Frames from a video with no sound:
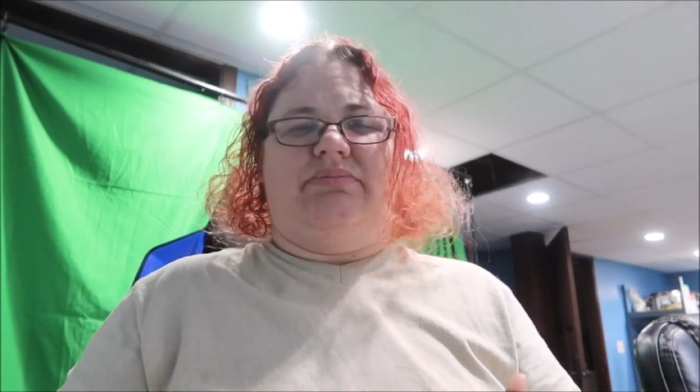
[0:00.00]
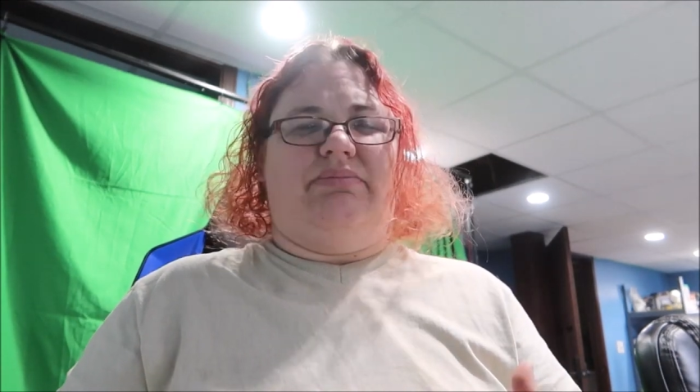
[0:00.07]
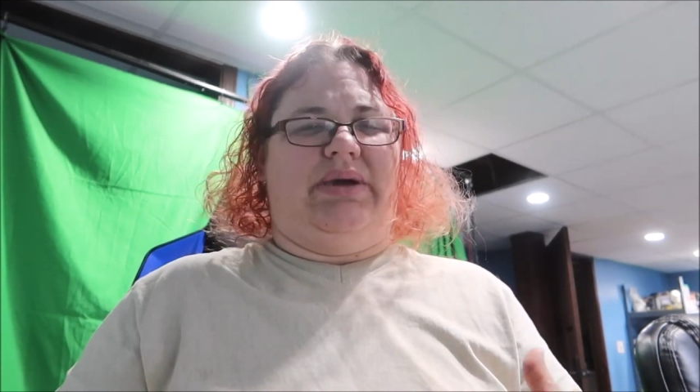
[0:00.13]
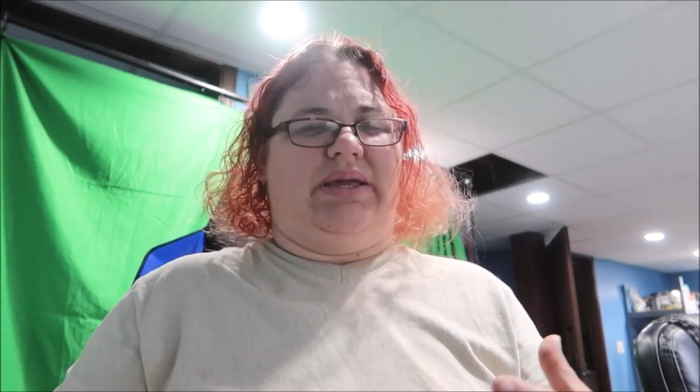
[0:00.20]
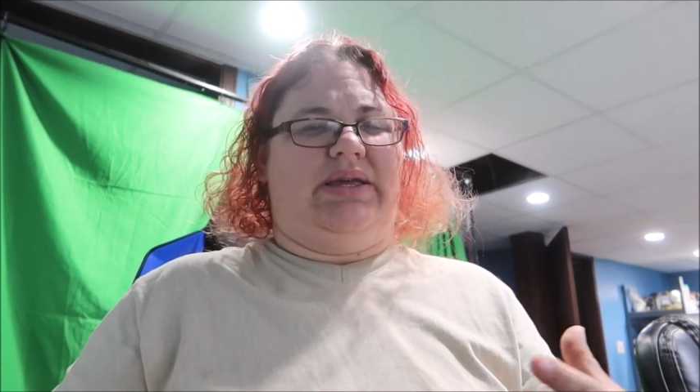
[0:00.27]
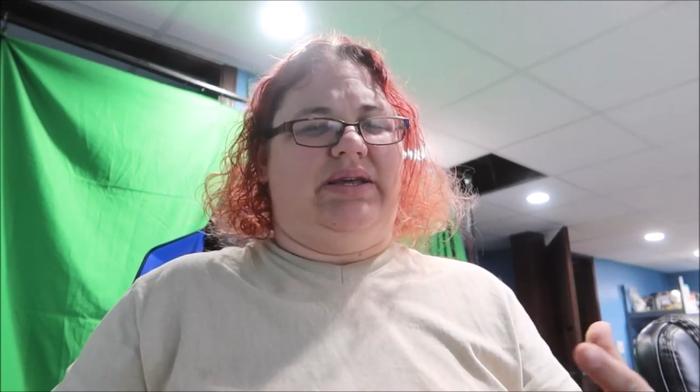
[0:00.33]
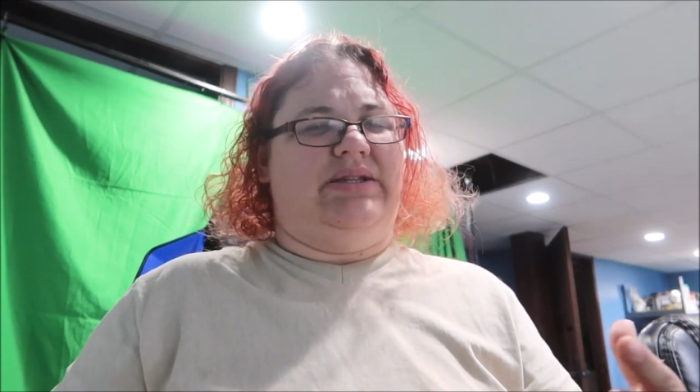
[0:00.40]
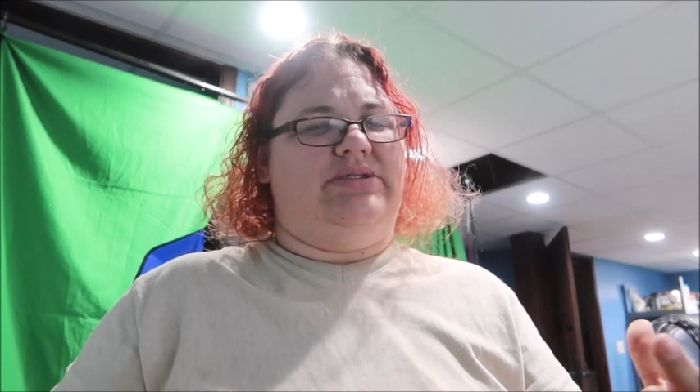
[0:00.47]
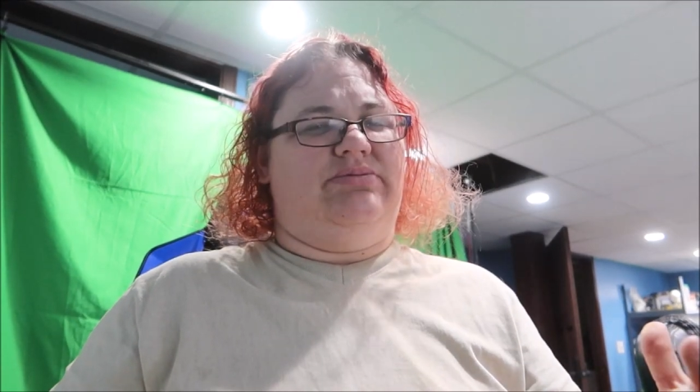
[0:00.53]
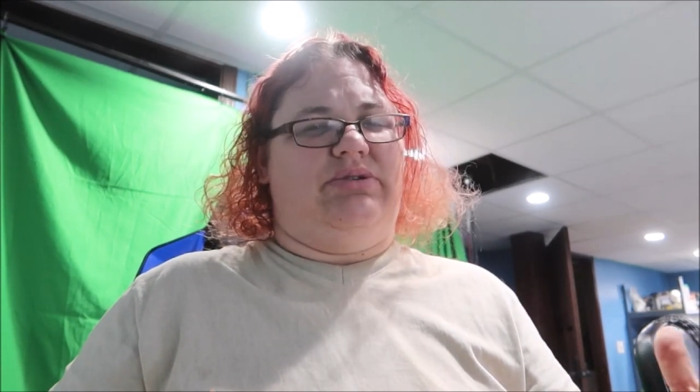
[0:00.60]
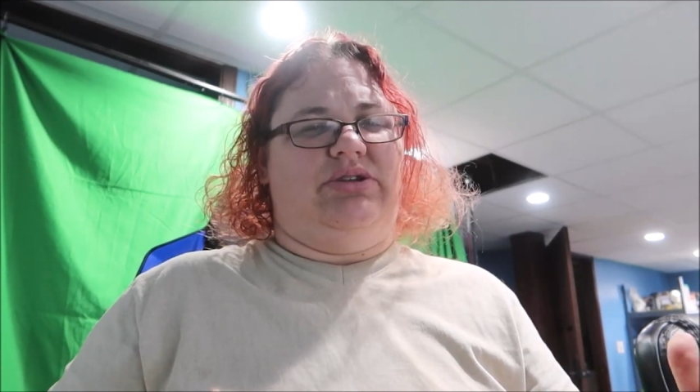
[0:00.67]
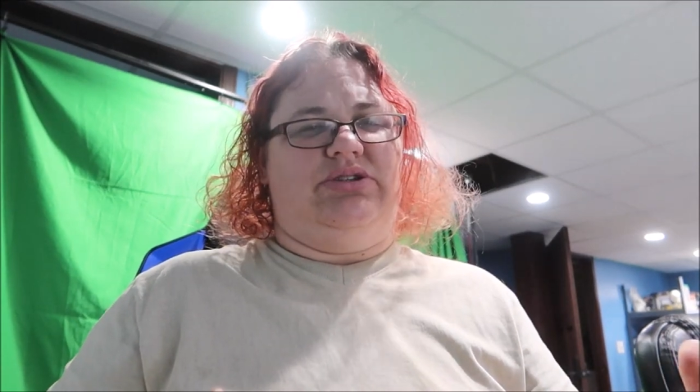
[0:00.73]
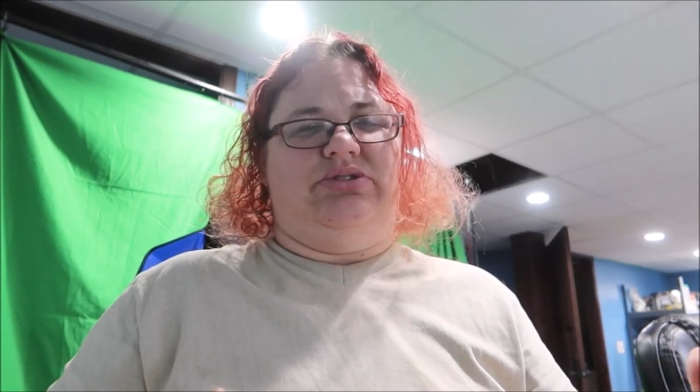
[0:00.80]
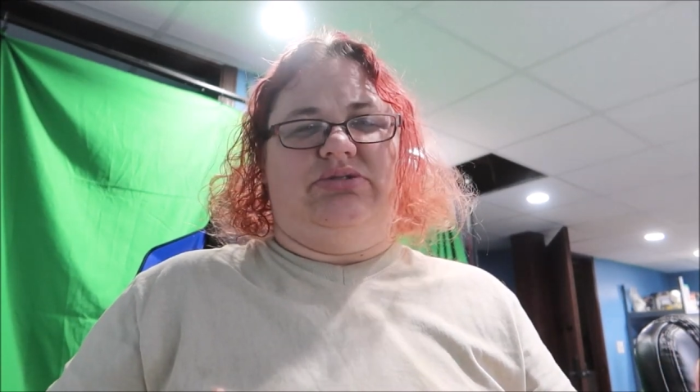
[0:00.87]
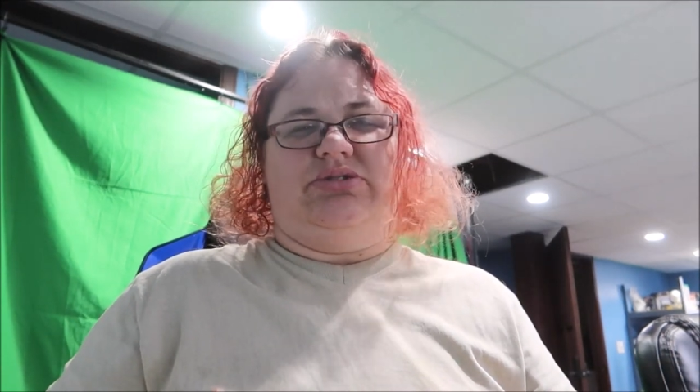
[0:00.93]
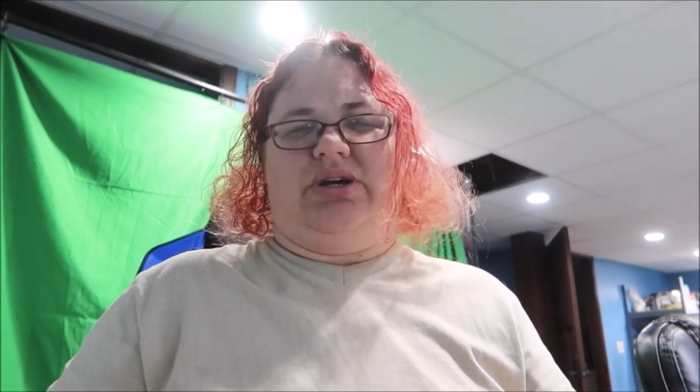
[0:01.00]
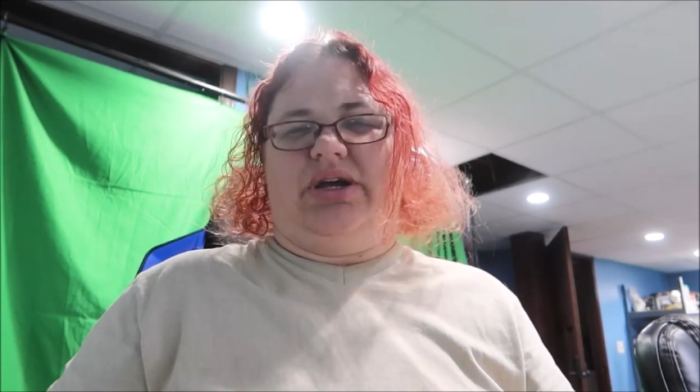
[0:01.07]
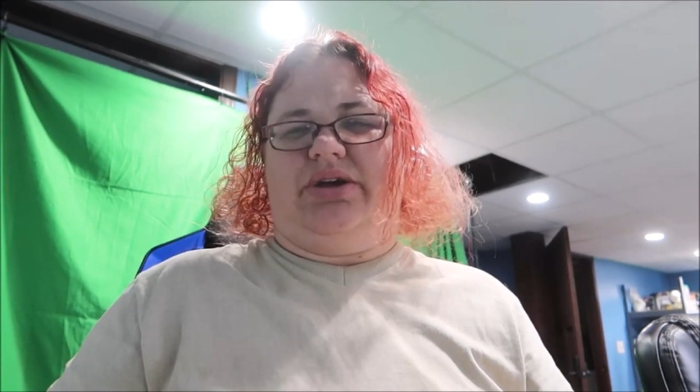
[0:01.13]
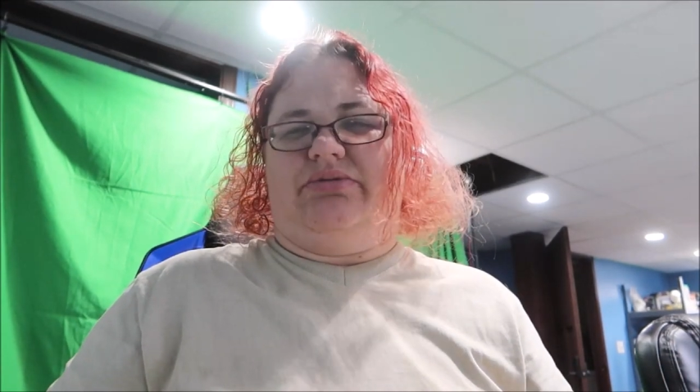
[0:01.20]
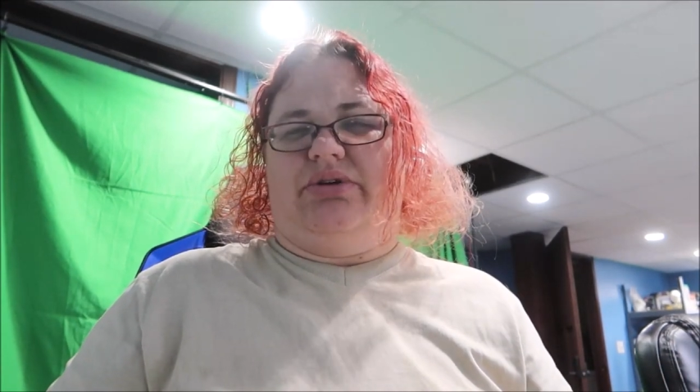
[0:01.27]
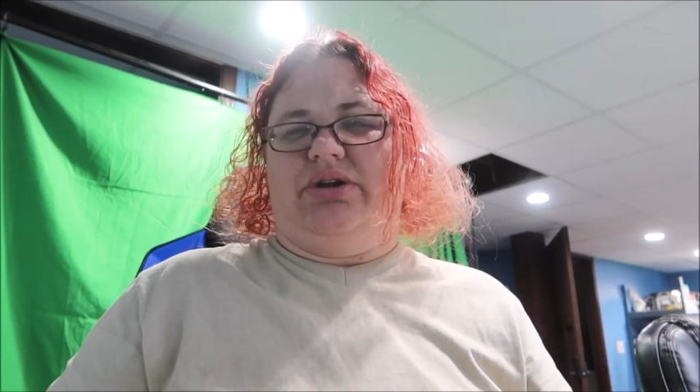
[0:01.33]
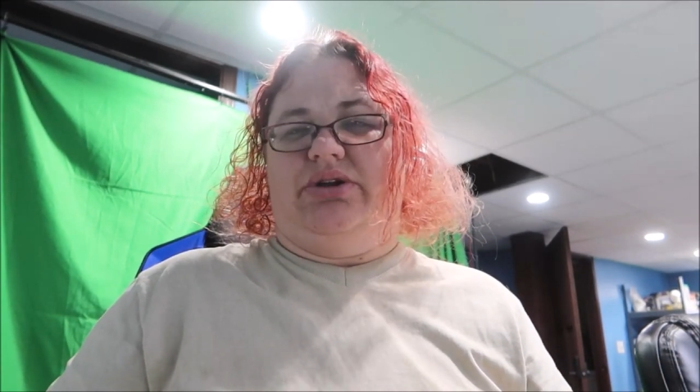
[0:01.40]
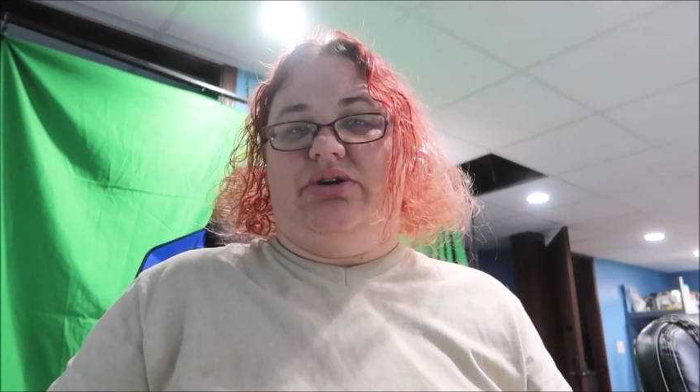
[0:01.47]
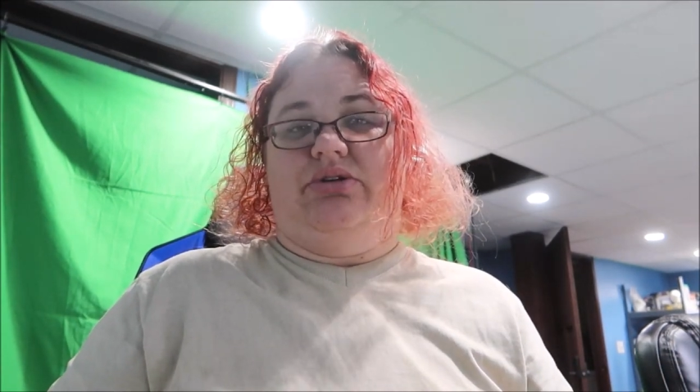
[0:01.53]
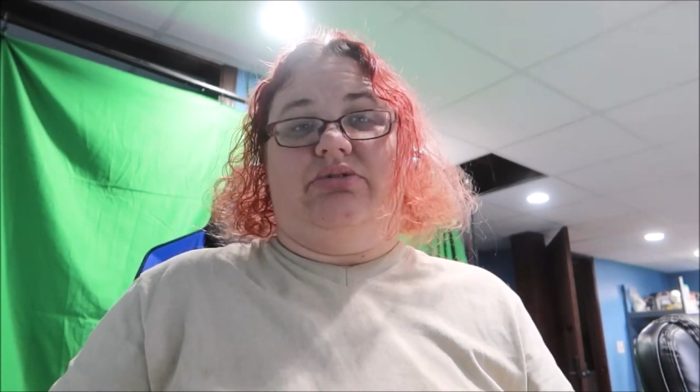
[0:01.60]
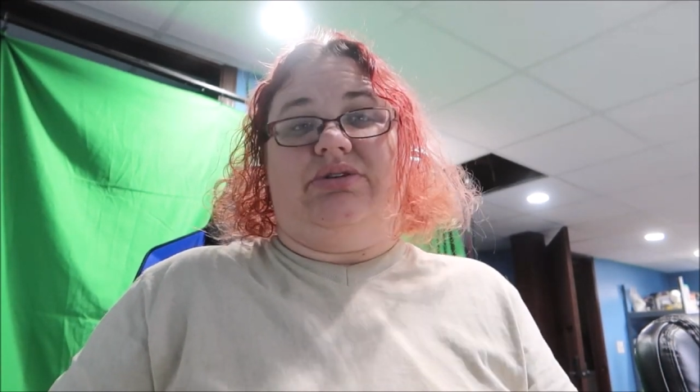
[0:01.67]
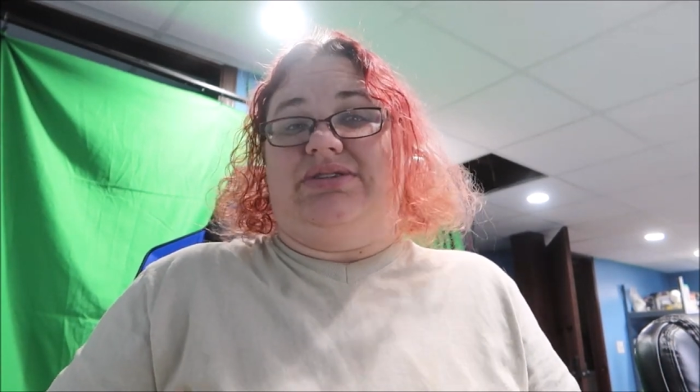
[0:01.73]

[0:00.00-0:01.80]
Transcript: my kids wouldn't do taekwondo